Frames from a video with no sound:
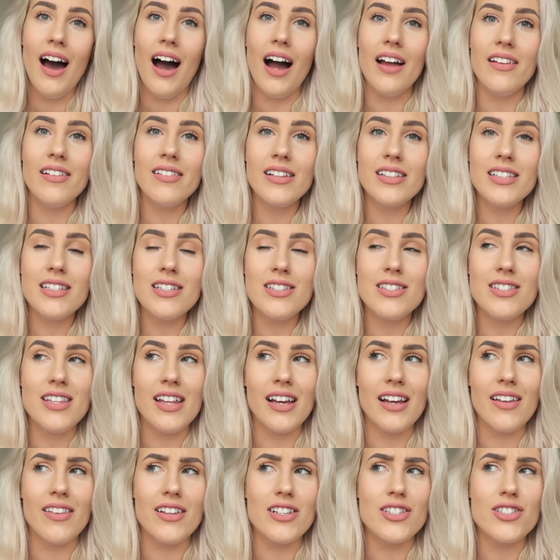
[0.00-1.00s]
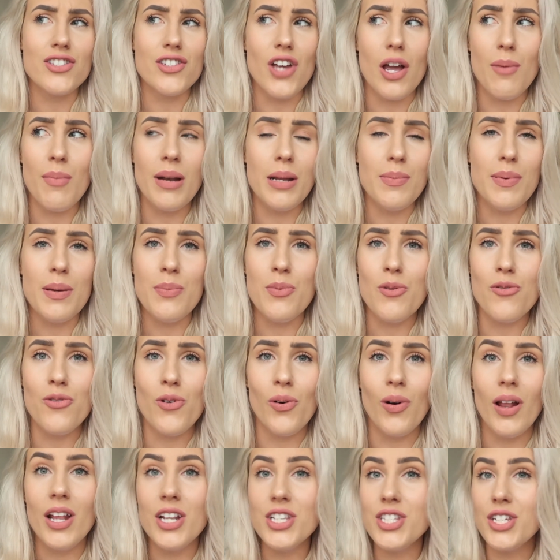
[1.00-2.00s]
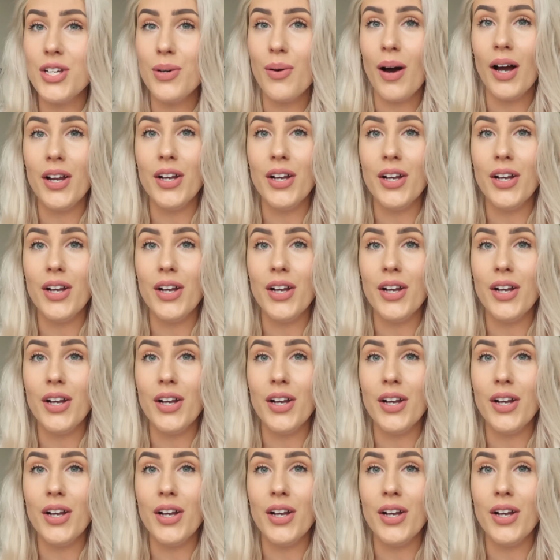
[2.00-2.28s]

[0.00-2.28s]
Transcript: I think this is a thing that so many people fall into.